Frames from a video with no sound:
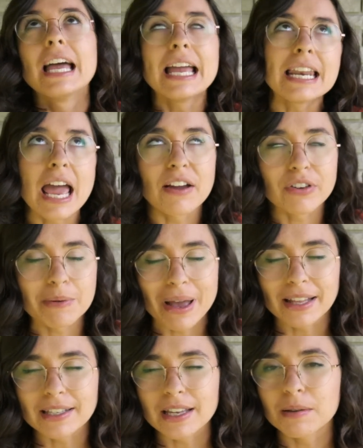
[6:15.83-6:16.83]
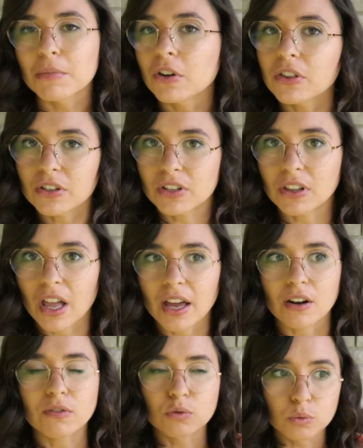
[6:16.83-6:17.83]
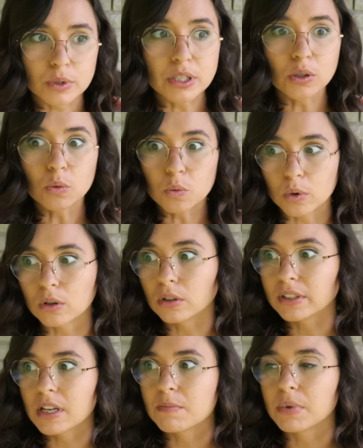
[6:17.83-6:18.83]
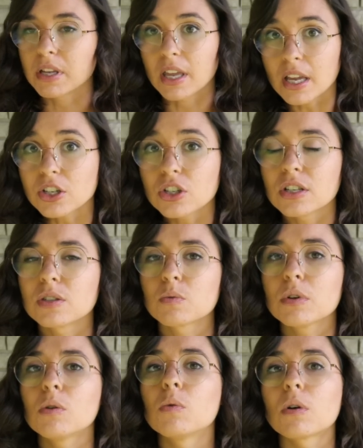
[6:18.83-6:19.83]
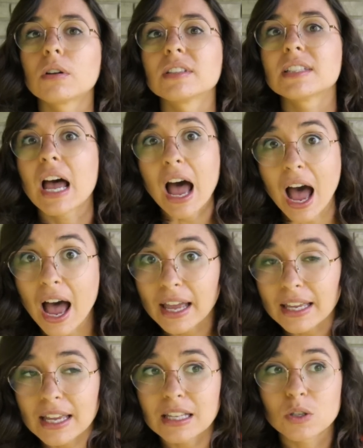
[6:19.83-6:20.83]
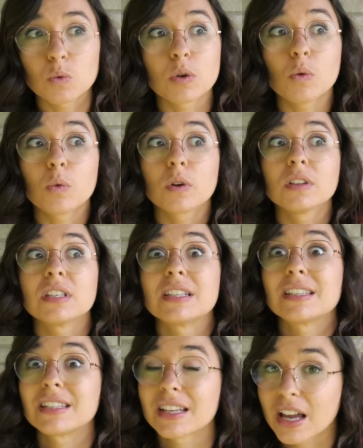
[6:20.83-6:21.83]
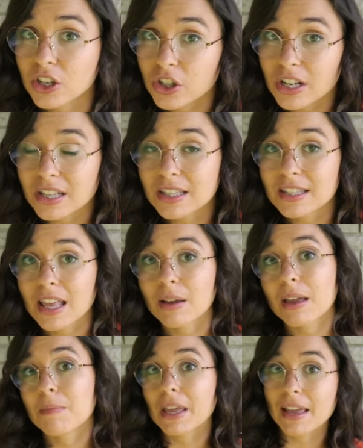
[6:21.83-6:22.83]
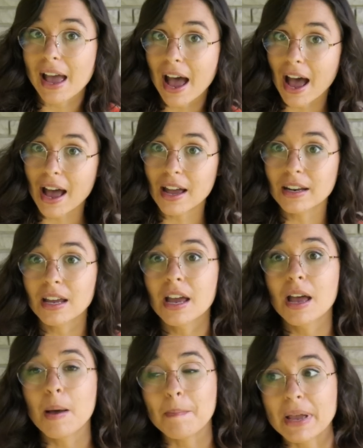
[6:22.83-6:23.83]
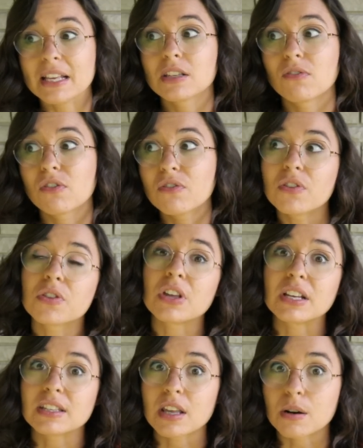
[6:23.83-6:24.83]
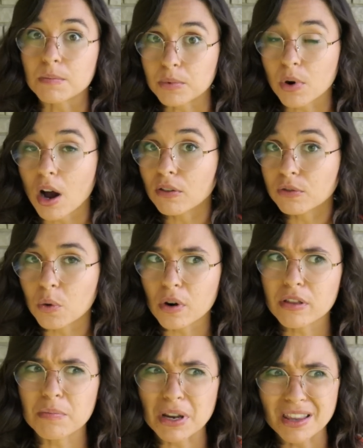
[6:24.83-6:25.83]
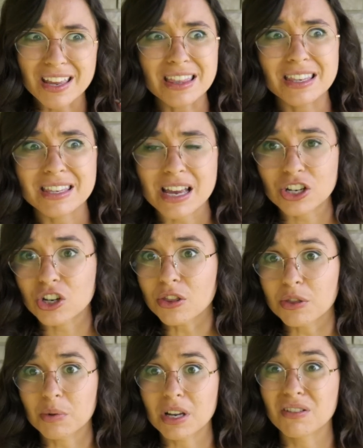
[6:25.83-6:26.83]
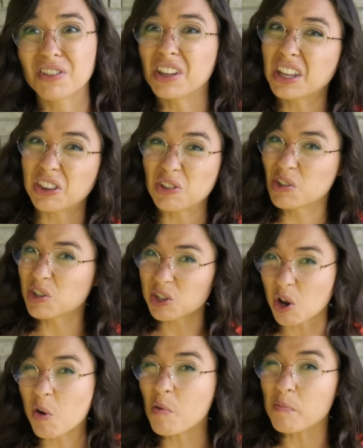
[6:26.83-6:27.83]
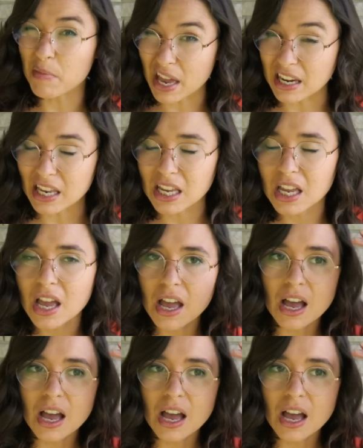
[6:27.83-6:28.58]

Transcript: in every Malazan book, there's a lot of real-world implications, real-world tie-ins, real-world discussions that can be had based off of the things that are brought forth, but in section three, I feel like there's so many.